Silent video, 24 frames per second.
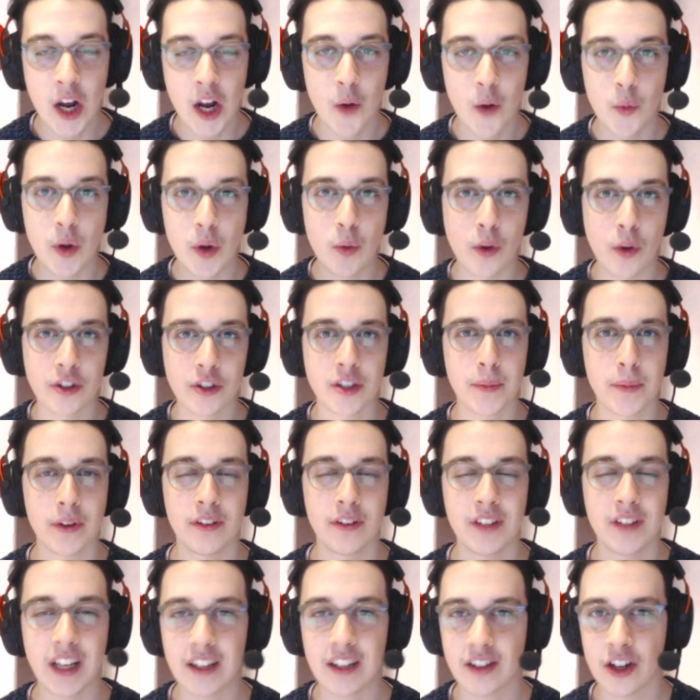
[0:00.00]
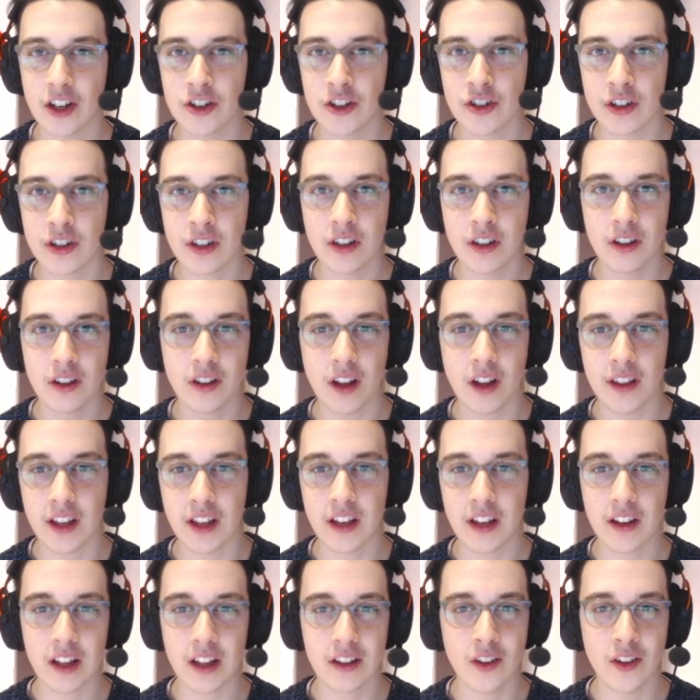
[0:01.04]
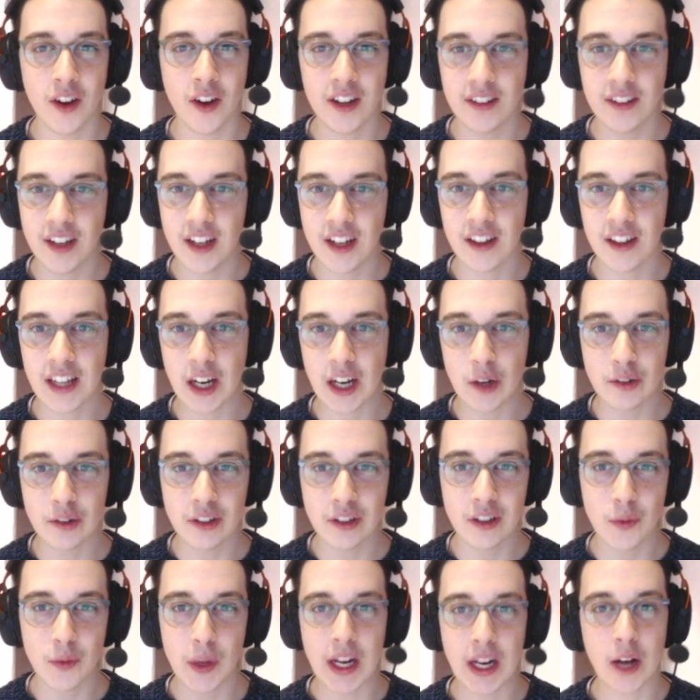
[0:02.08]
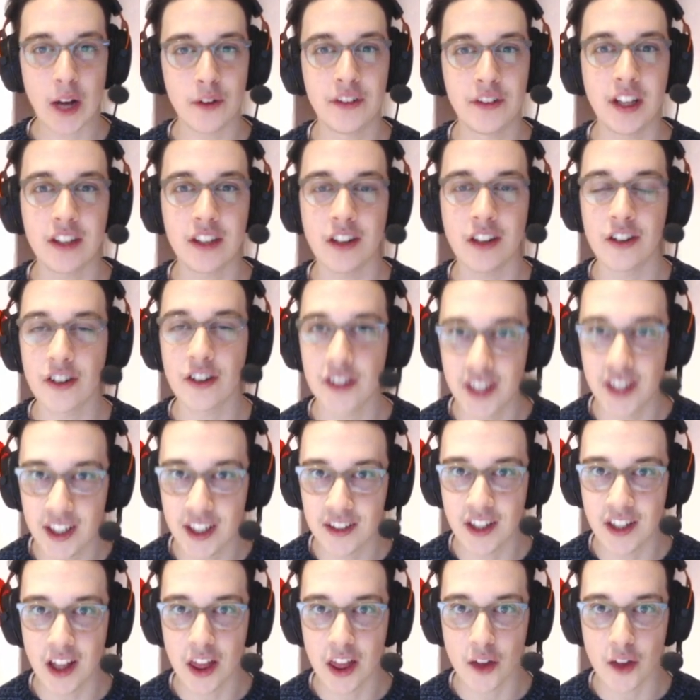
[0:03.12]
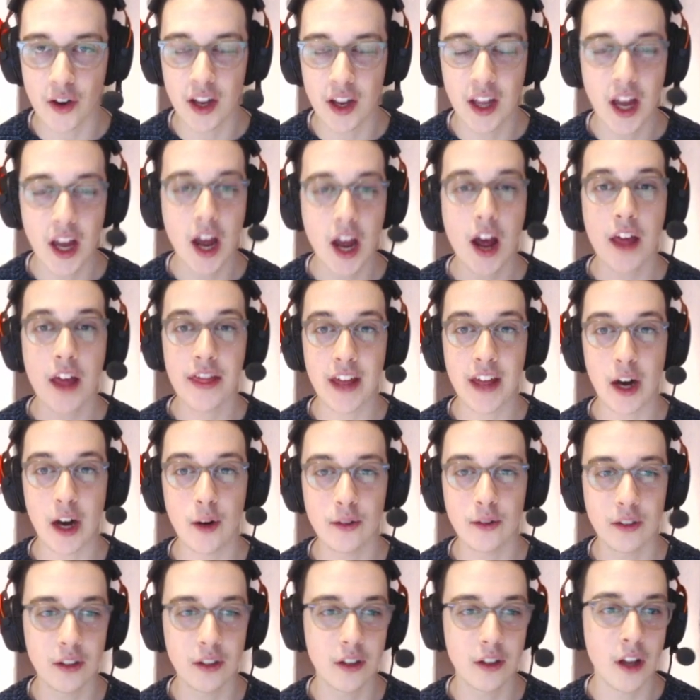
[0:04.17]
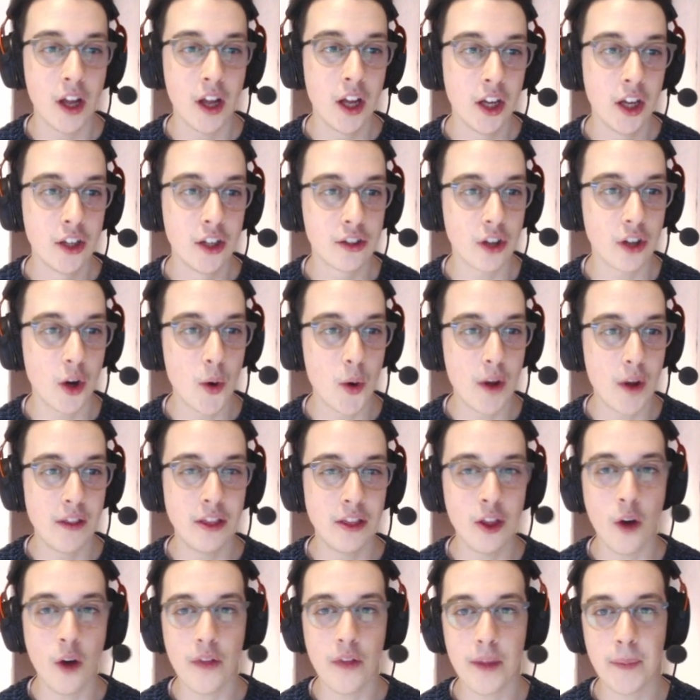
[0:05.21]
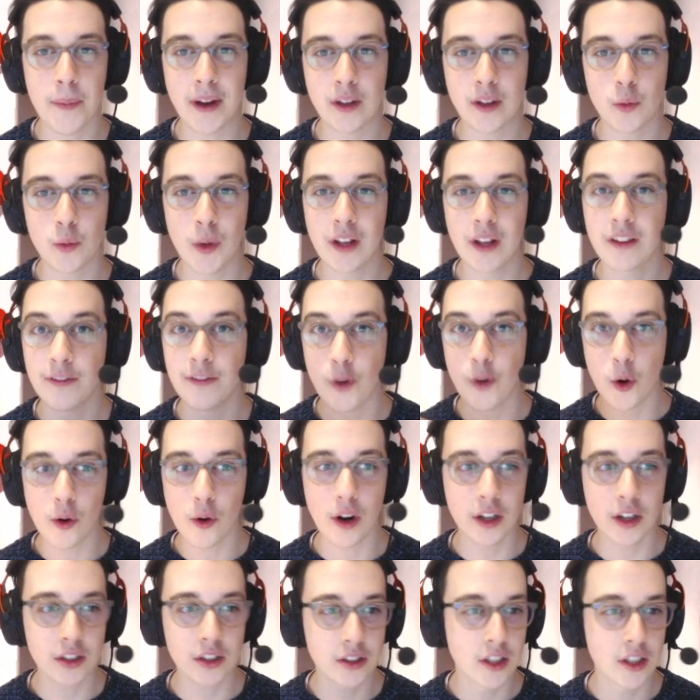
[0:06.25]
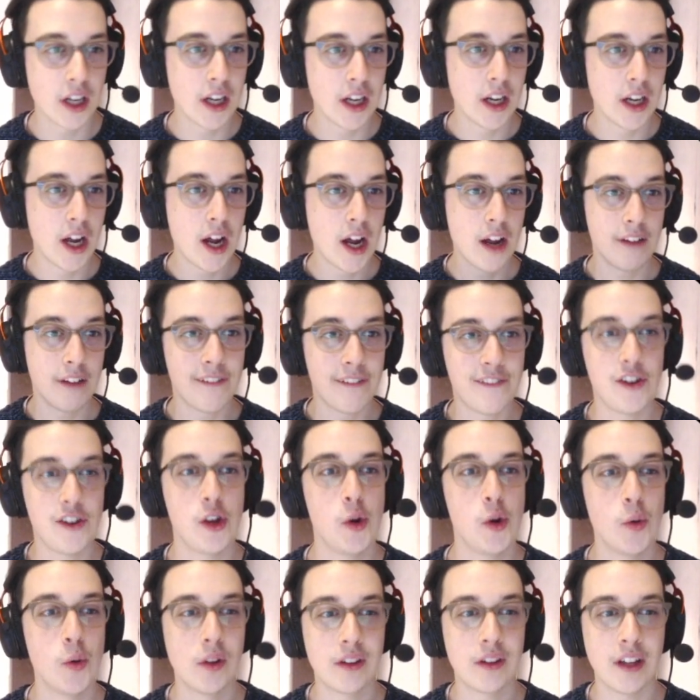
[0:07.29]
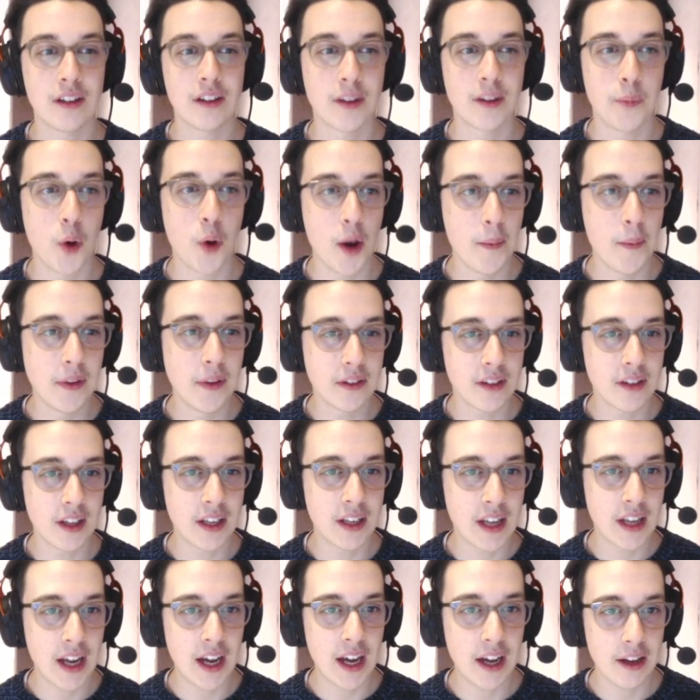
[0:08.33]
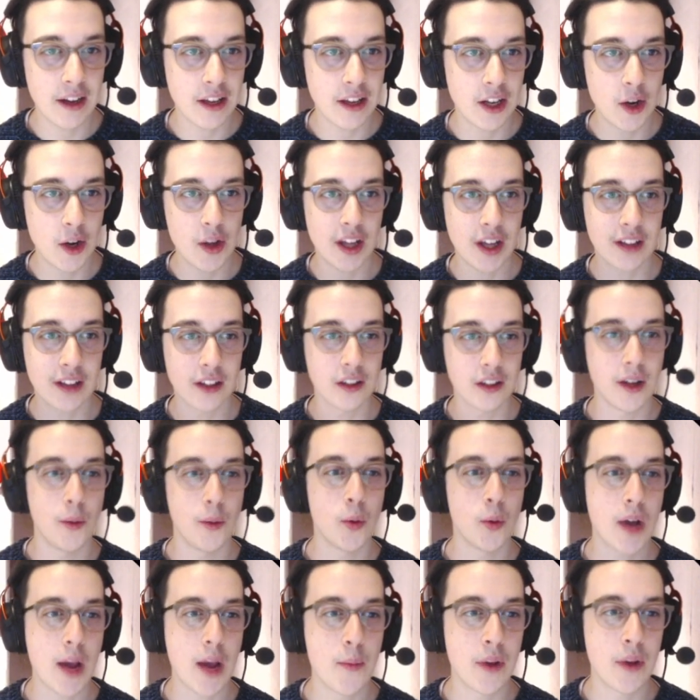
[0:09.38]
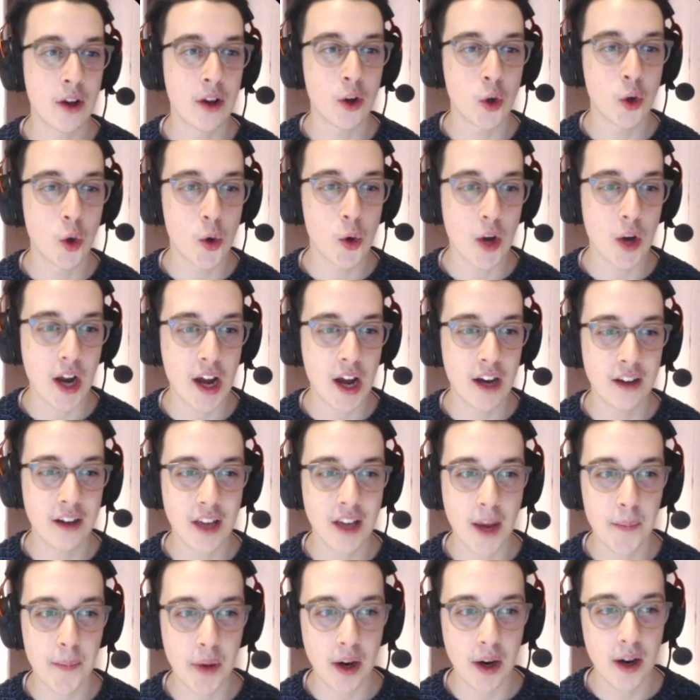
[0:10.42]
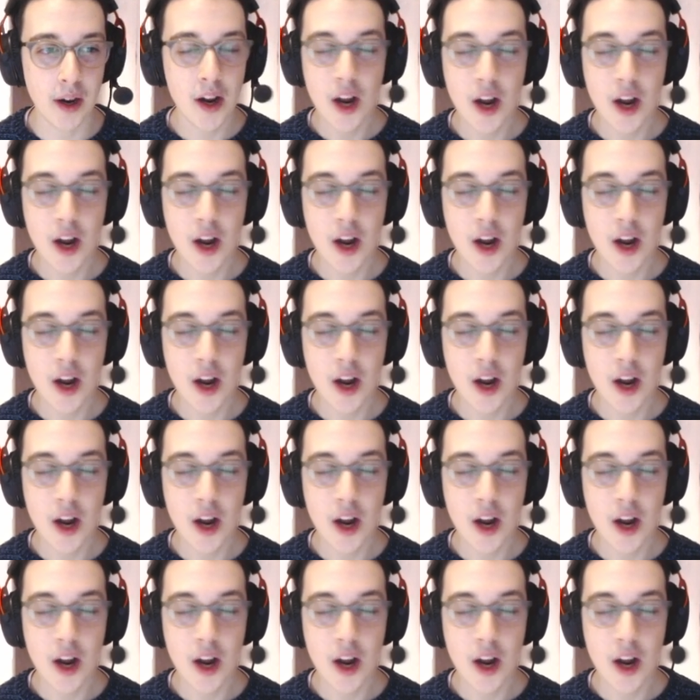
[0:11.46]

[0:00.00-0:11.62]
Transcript: We was up at 19,000. We're now 663,000. So not the best weeks for us. Few disappointments in there. You know, you had the double game week of Cucurella and Kepa,